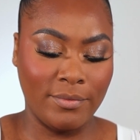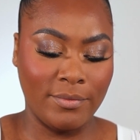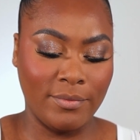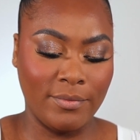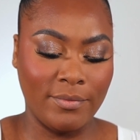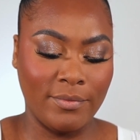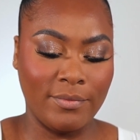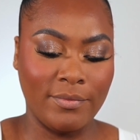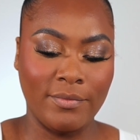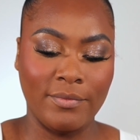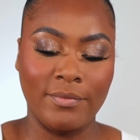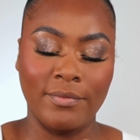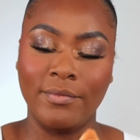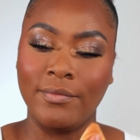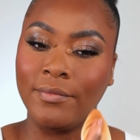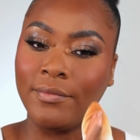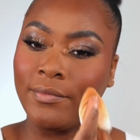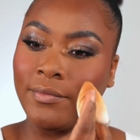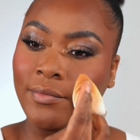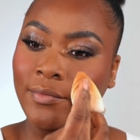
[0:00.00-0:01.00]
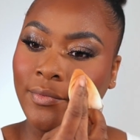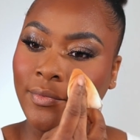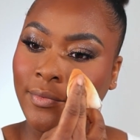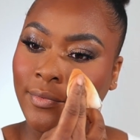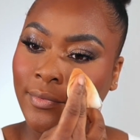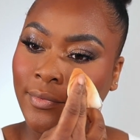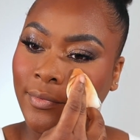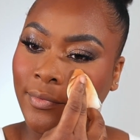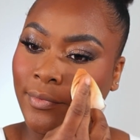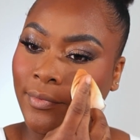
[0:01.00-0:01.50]

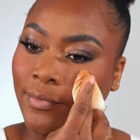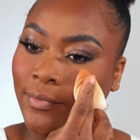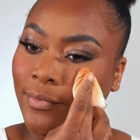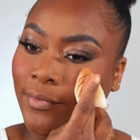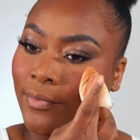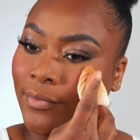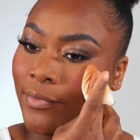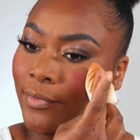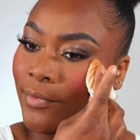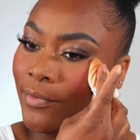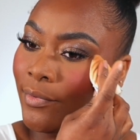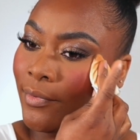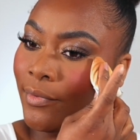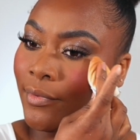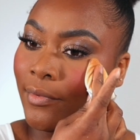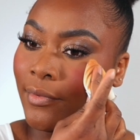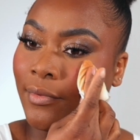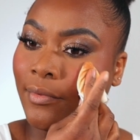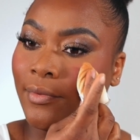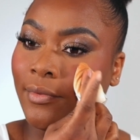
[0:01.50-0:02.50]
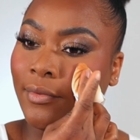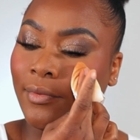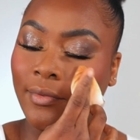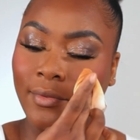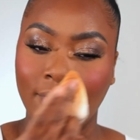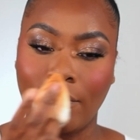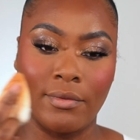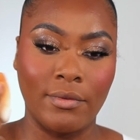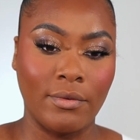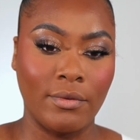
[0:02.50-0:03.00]

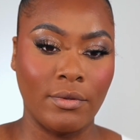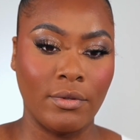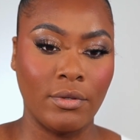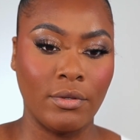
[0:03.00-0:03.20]
Nothing is said.